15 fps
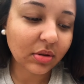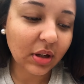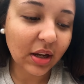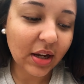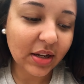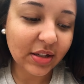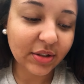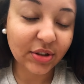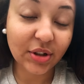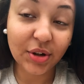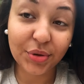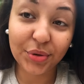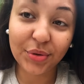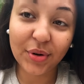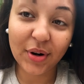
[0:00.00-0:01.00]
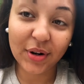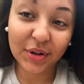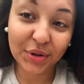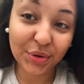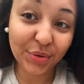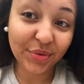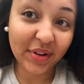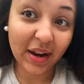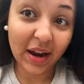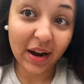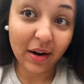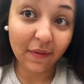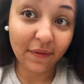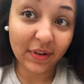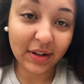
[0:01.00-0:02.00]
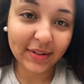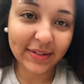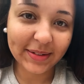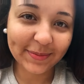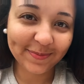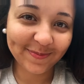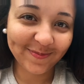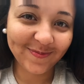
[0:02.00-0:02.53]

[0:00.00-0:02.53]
and show you our cute outfits.